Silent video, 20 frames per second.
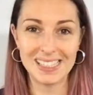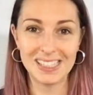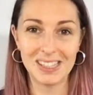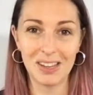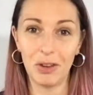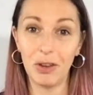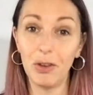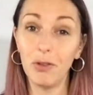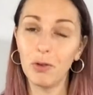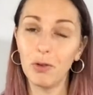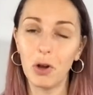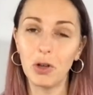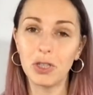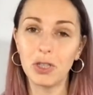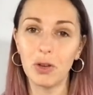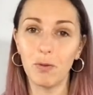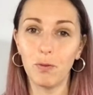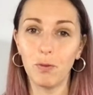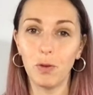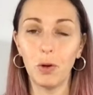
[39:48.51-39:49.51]
So you've got
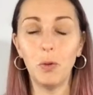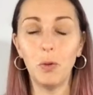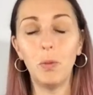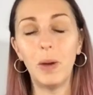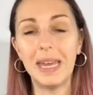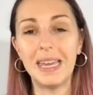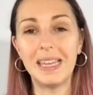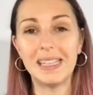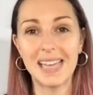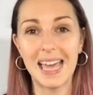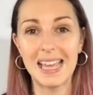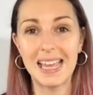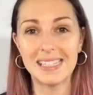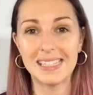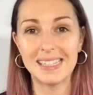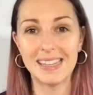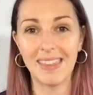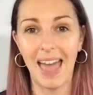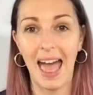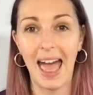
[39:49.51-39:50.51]
a full week to
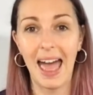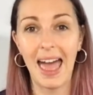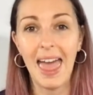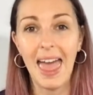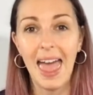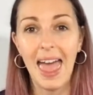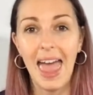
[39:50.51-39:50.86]
enter that.